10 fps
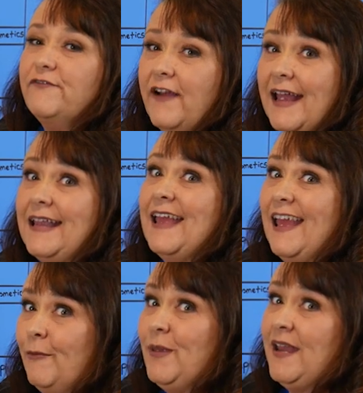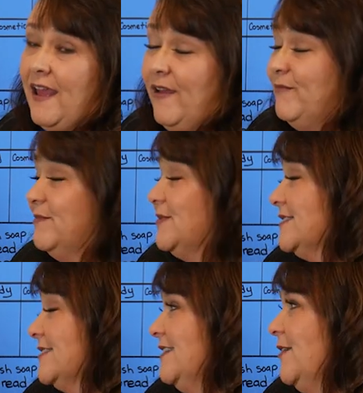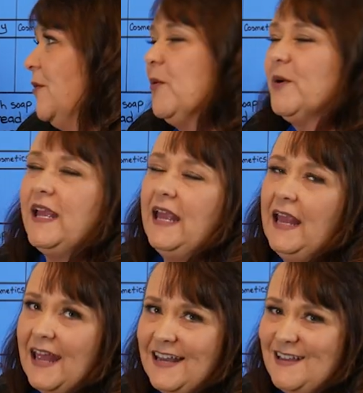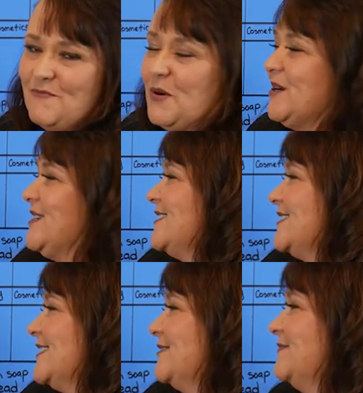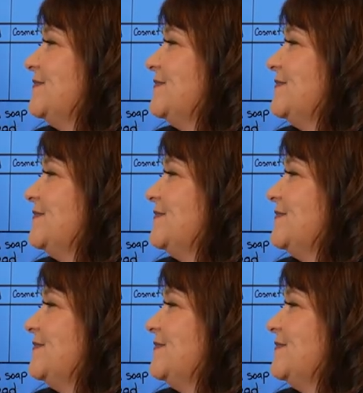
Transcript: find M&Ms or candy bars.